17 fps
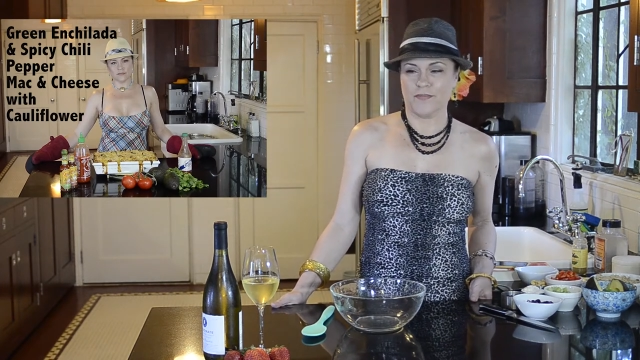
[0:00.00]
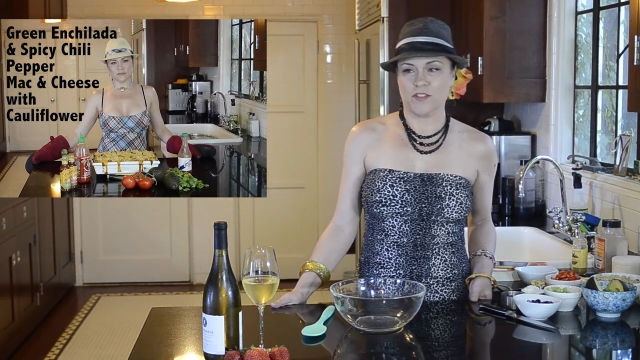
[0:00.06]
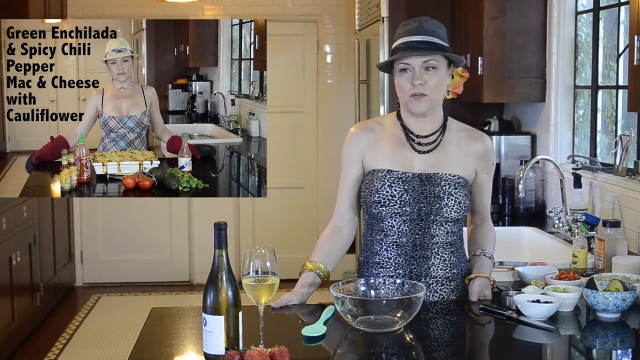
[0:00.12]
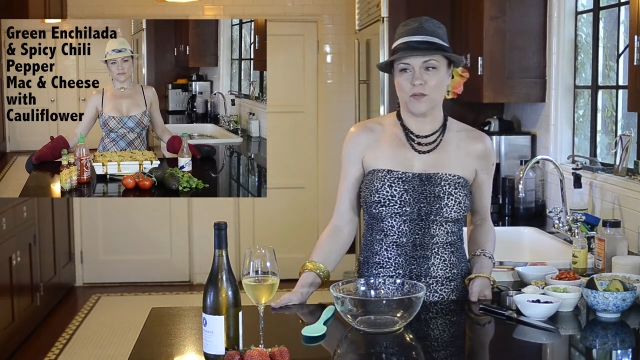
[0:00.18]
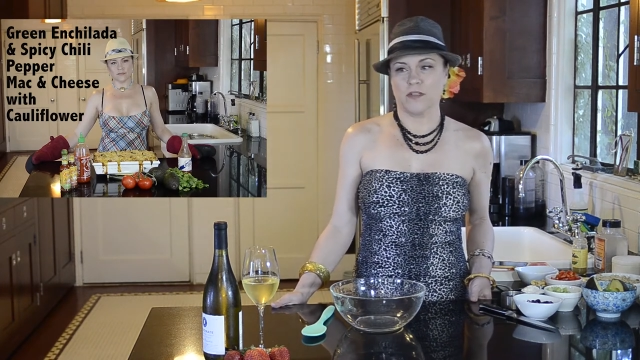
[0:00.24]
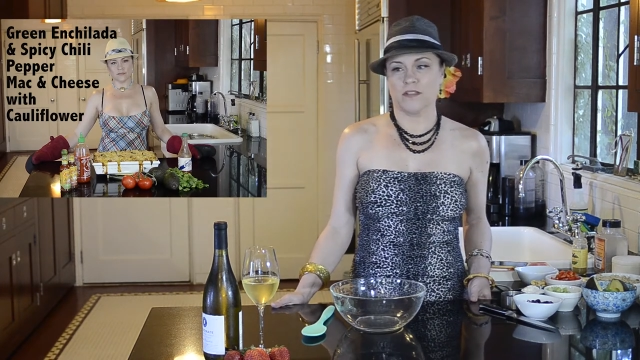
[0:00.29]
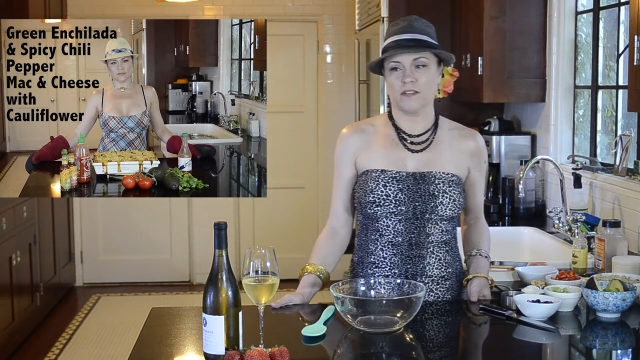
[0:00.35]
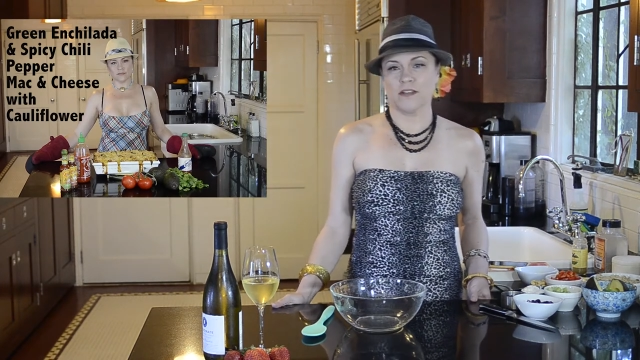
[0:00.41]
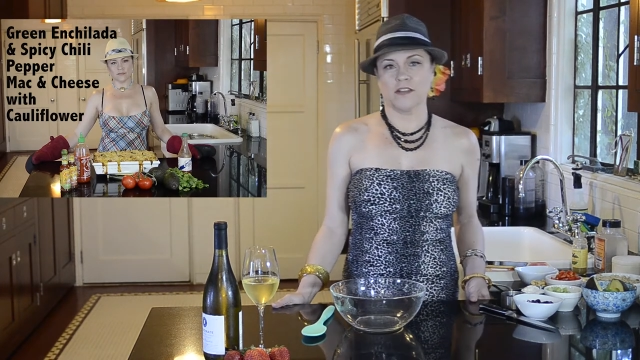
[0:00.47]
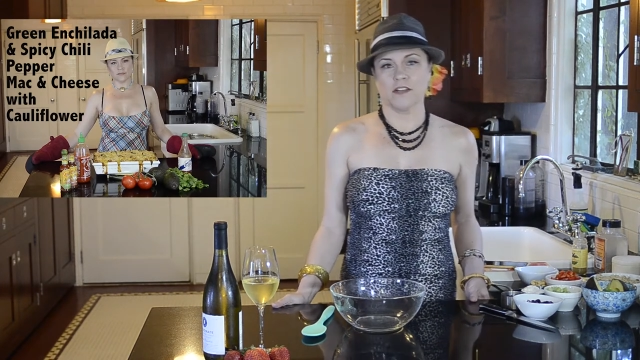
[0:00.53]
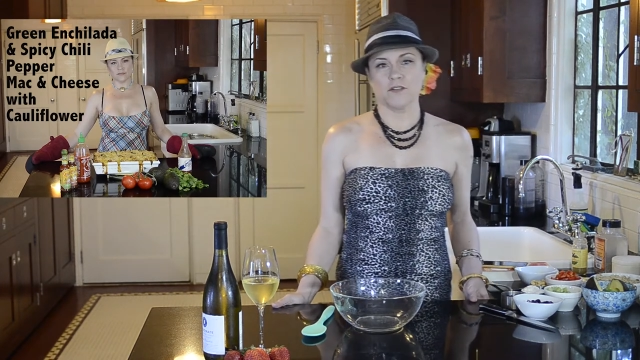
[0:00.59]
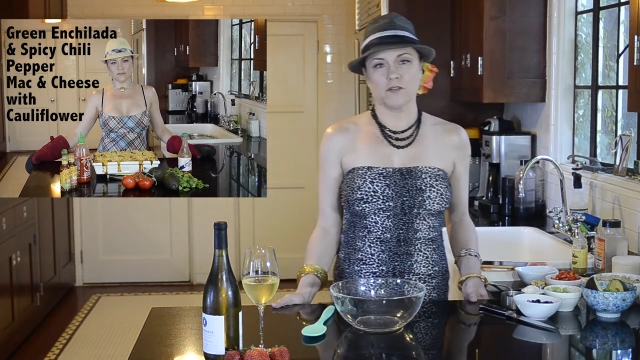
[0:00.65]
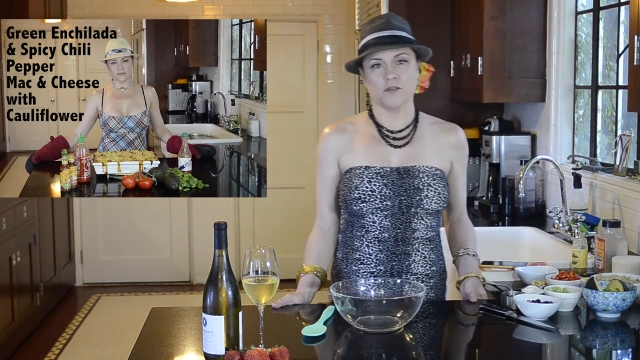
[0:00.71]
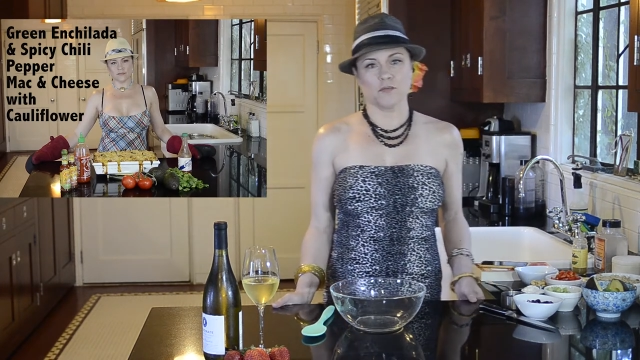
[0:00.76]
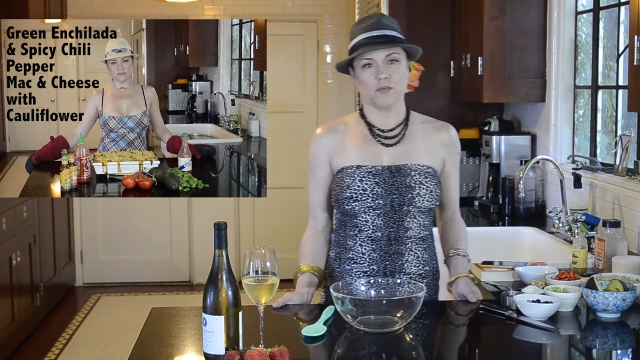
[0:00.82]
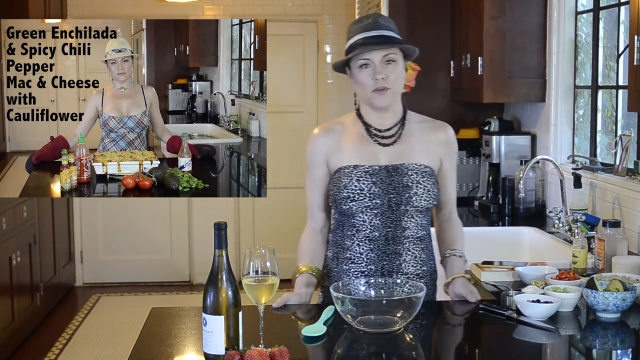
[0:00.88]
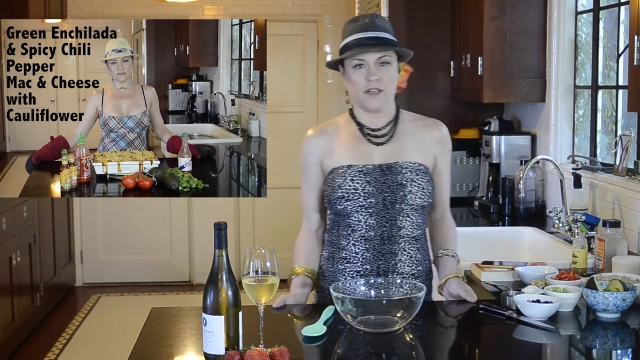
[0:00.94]
So I decided
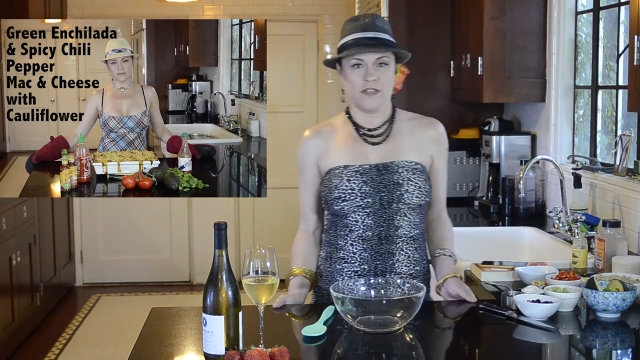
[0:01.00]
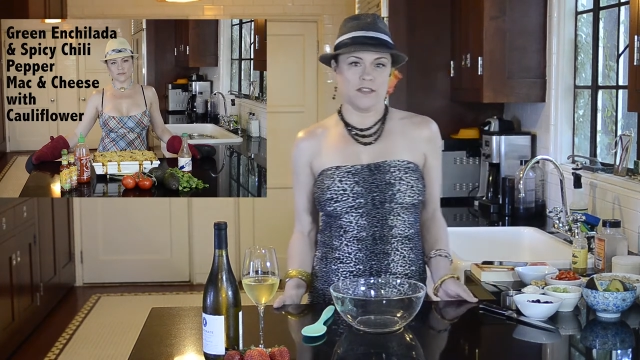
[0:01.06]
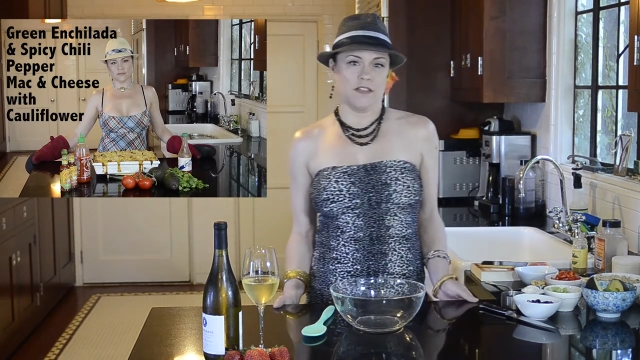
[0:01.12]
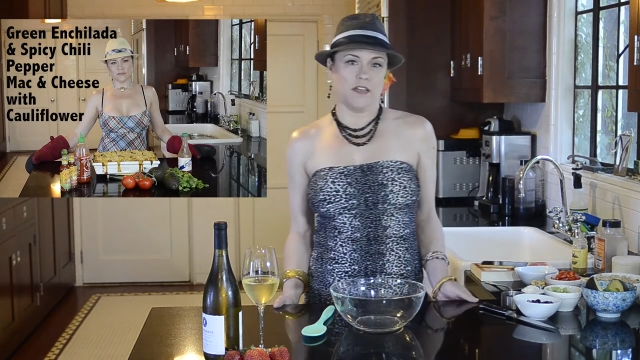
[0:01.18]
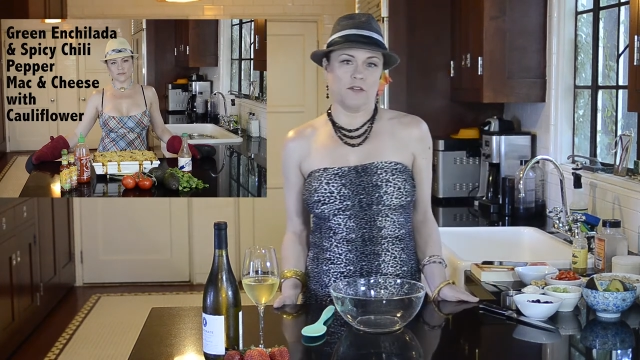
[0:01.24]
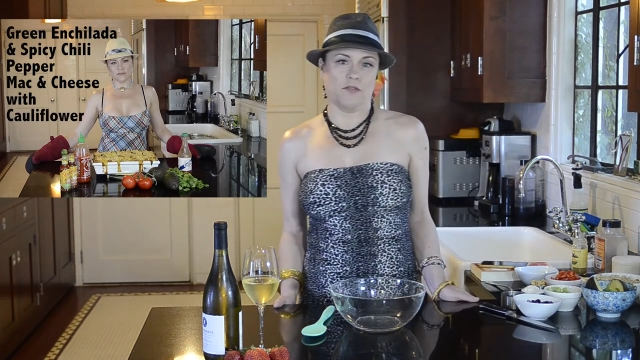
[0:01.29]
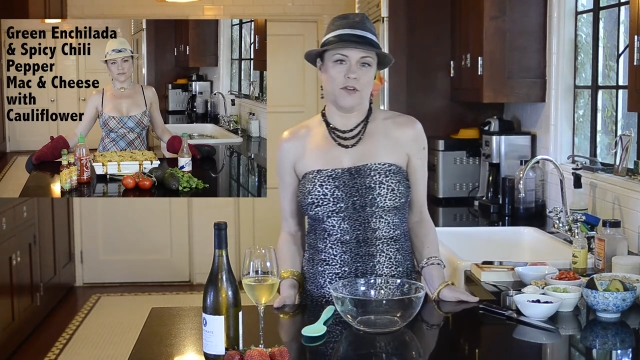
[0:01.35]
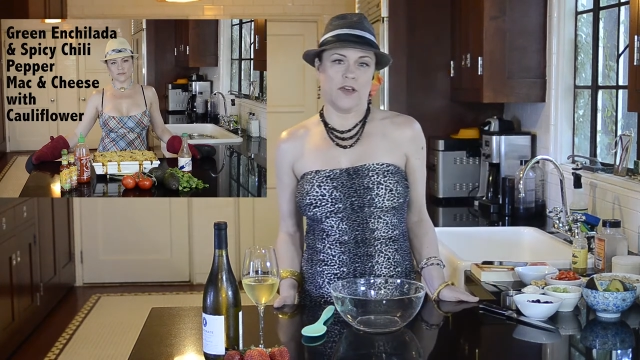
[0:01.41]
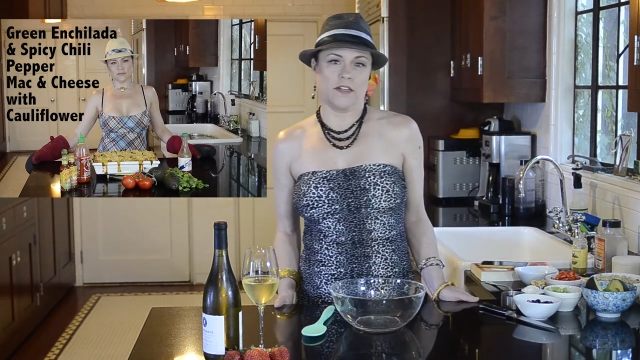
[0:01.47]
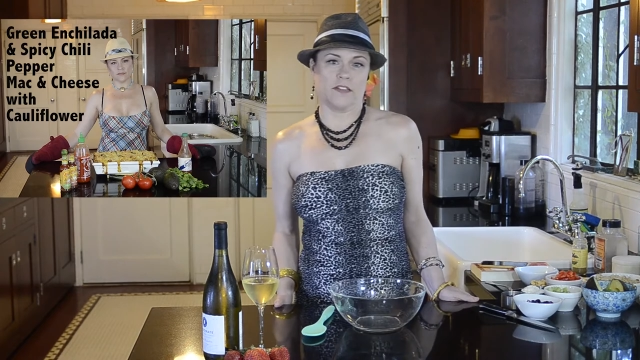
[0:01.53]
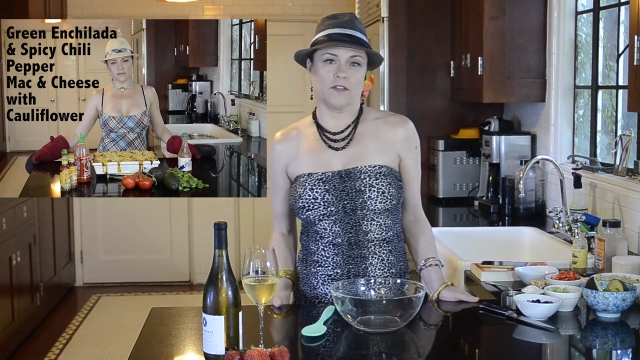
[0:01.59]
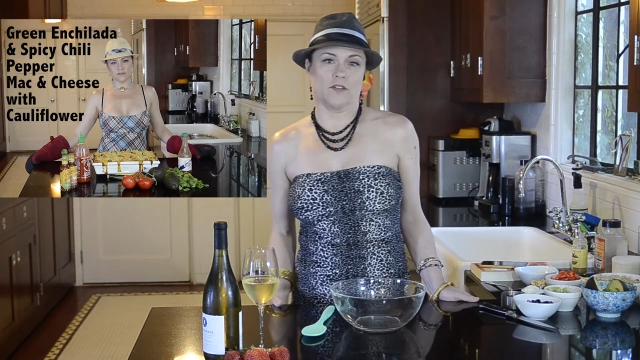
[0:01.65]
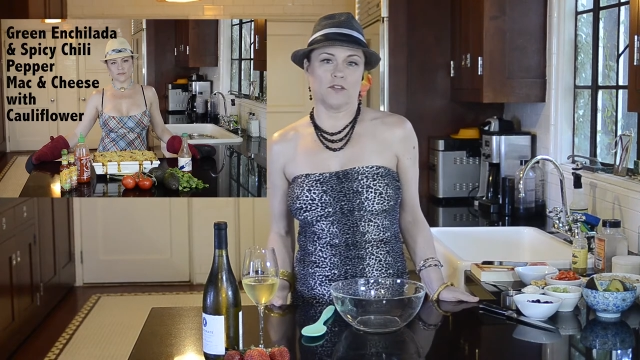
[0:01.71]
to embrace that fact